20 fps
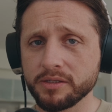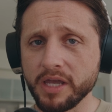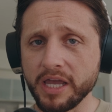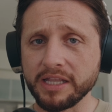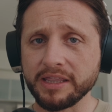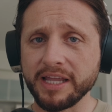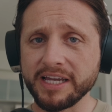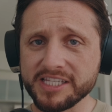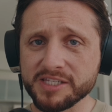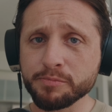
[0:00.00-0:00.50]
and
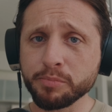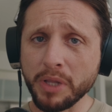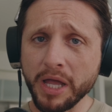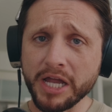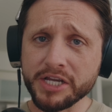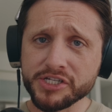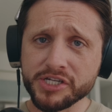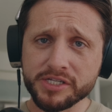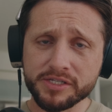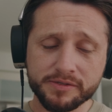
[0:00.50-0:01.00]
light
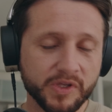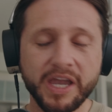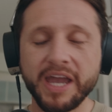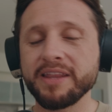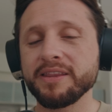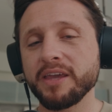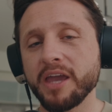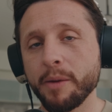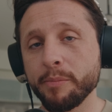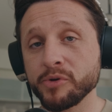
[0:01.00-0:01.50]
splashes, and
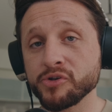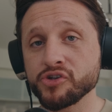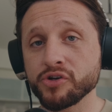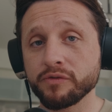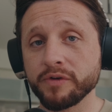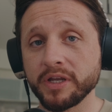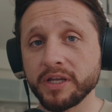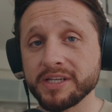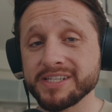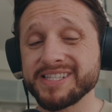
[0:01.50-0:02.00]
the aperture
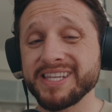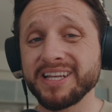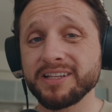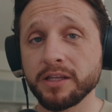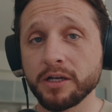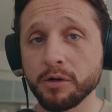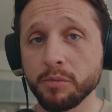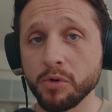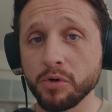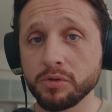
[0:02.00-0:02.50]
ring is
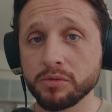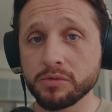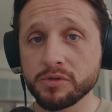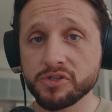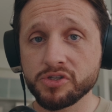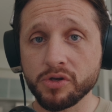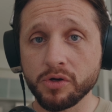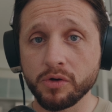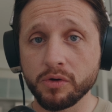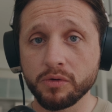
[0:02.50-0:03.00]
declickable.
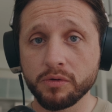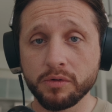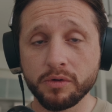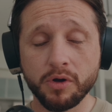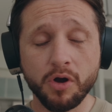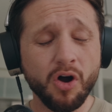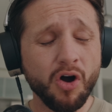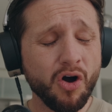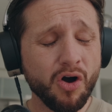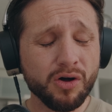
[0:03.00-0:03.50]
So
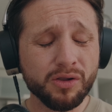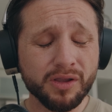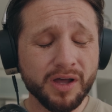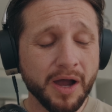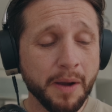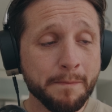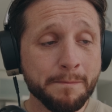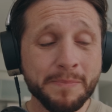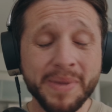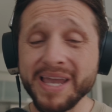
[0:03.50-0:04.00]
all
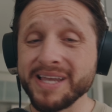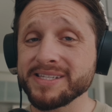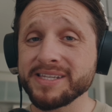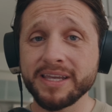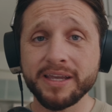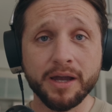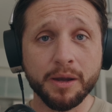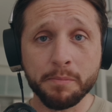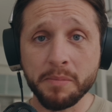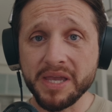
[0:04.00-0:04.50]

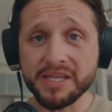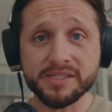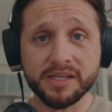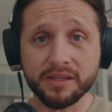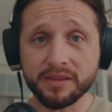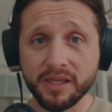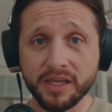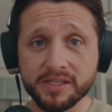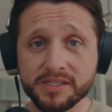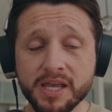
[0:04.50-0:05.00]
amazing
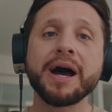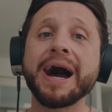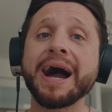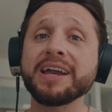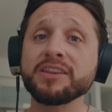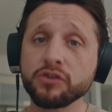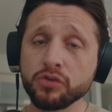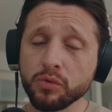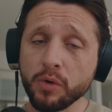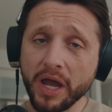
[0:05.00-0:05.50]
things. I
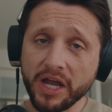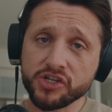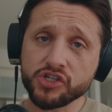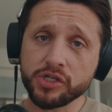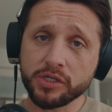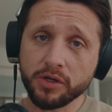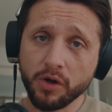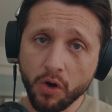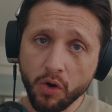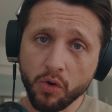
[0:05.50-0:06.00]
do
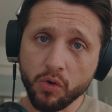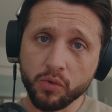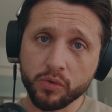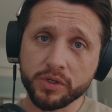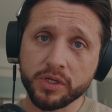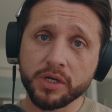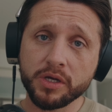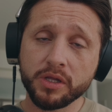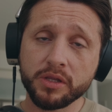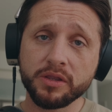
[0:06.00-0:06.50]
actually
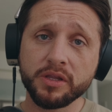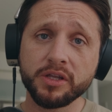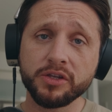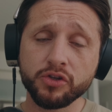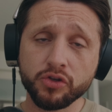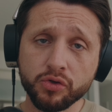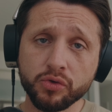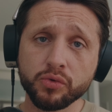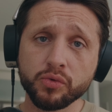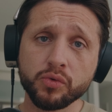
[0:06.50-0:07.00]
own the
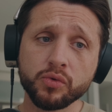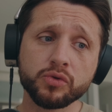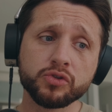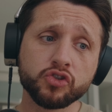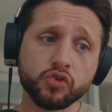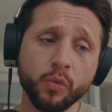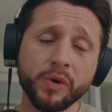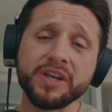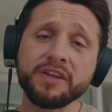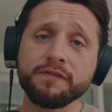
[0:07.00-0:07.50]
new
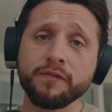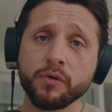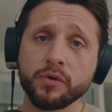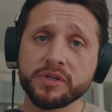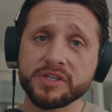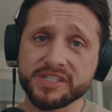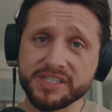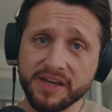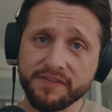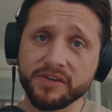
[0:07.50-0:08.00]
24 to
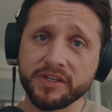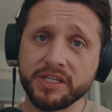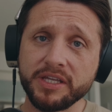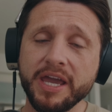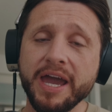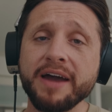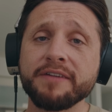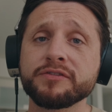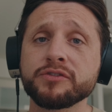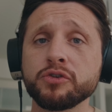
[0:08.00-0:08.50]
70
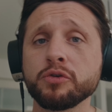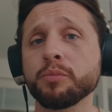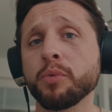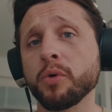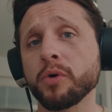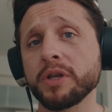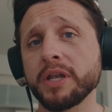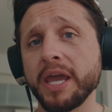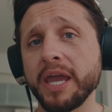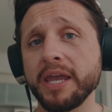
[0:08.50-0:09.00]

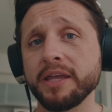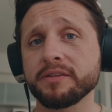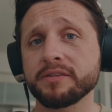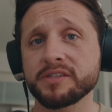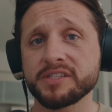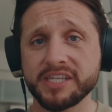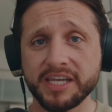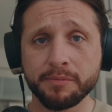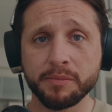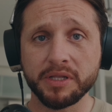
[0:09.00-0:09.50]
f2.8
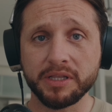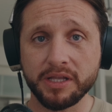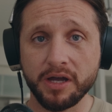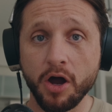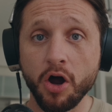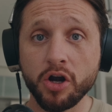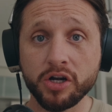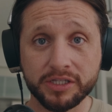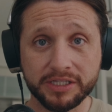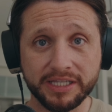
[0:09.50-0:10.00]
Sigma
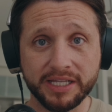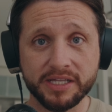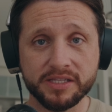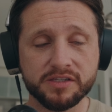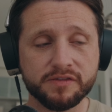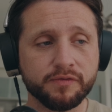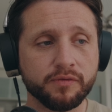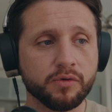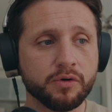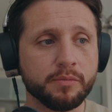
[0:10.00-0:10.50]
Art lens
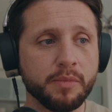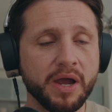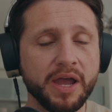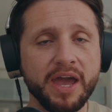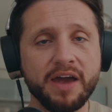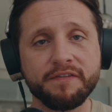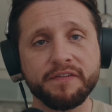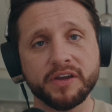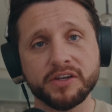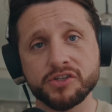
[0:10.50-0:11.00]
for my
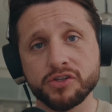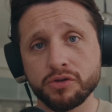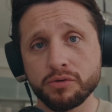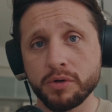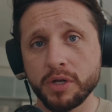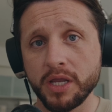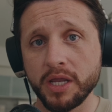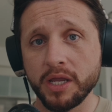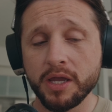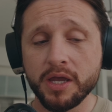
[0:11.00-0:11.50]

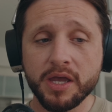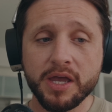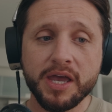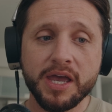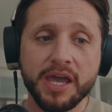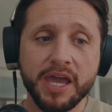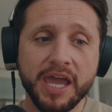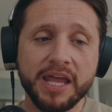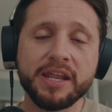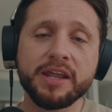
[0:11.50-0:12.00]
FX3,
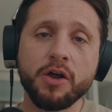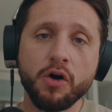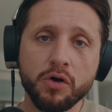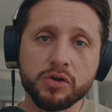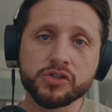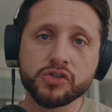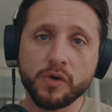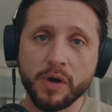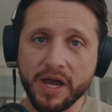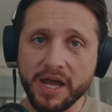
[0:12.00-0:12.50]
and it
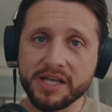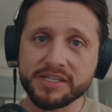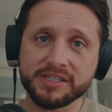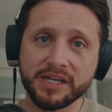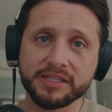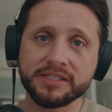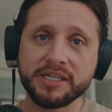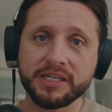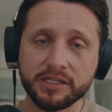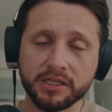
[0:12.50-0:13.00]
also has
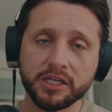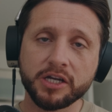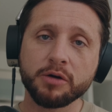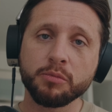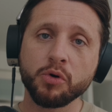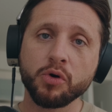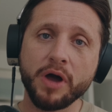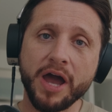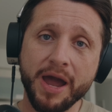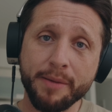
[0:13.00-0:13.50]
that
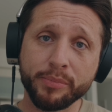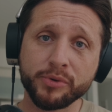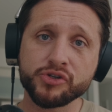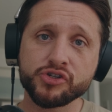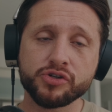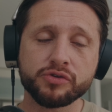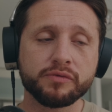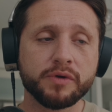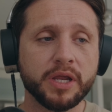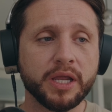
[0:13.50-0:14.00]
declickable
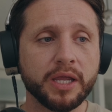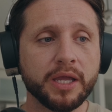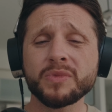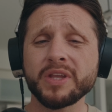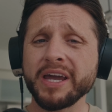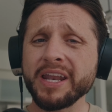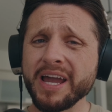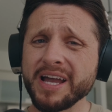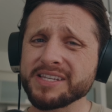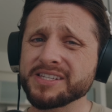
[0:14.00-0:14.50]
aperture ring
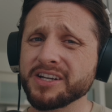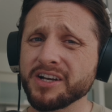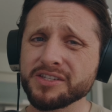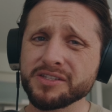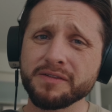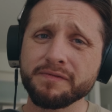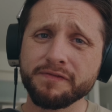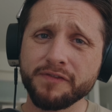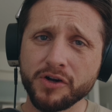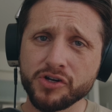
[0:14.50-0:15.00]
and has
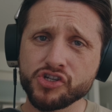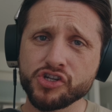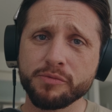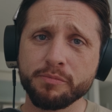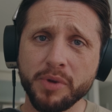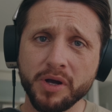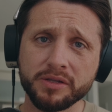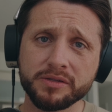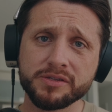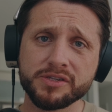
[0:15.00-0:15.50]
custom function
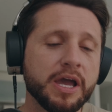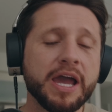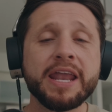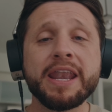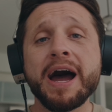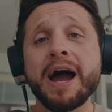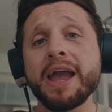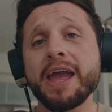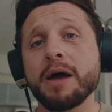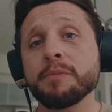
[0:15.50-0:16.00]
buttons. And
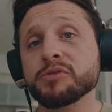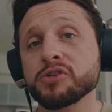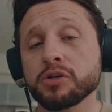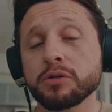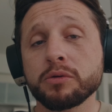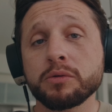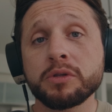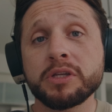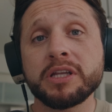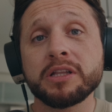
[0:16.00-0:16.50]
I
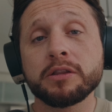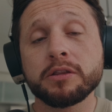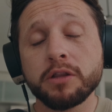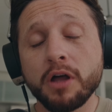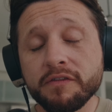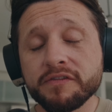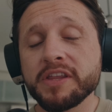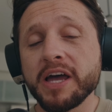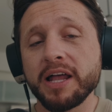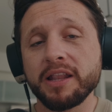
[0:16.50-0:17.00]
absolutely
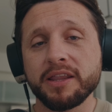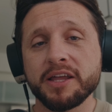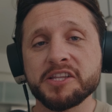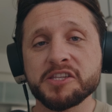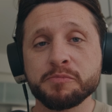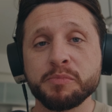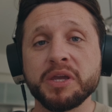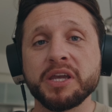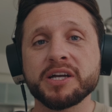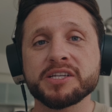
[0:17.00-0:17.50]
love that lens
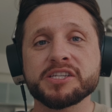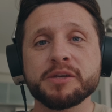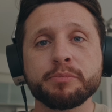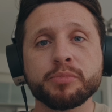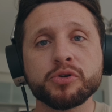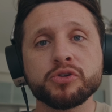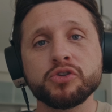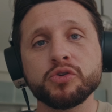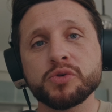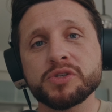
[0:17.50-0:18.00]
because it
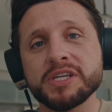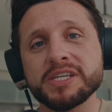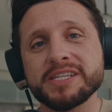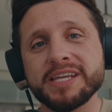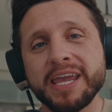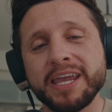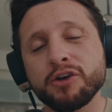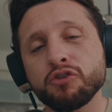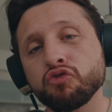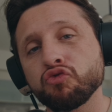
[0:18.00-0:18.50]
produces
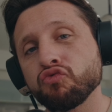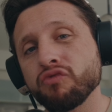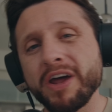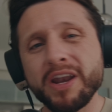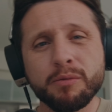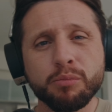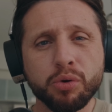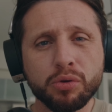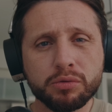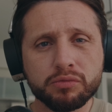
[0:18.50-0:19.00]

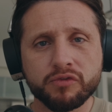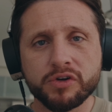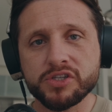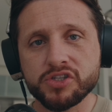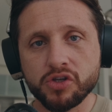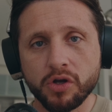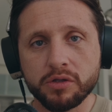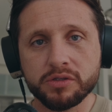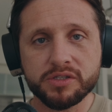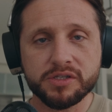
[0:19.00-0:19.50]
incredible
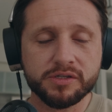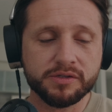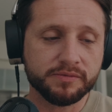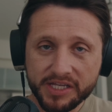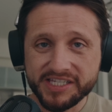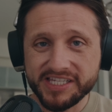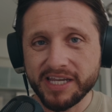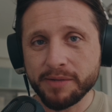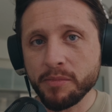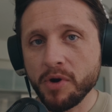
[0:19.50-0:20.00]
results.
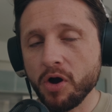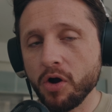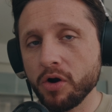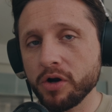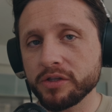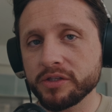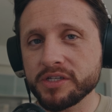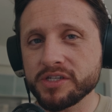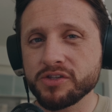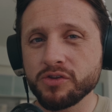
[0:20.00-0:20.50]
Sigma
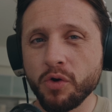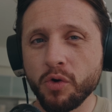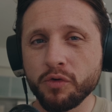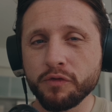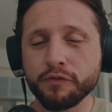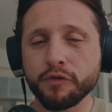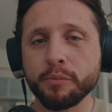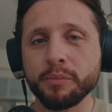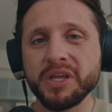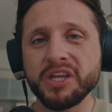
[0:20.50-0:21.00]
Art is known
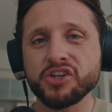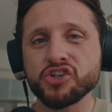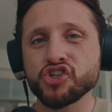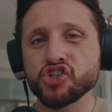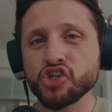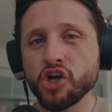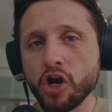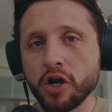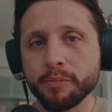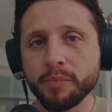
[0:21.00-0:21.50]
for being
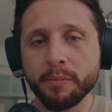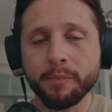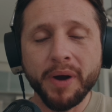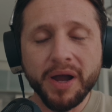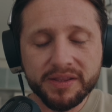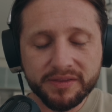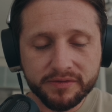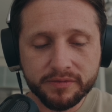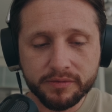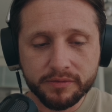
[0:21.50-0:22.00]
sharp,
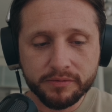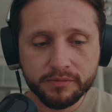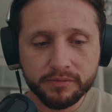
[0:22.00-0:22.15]
but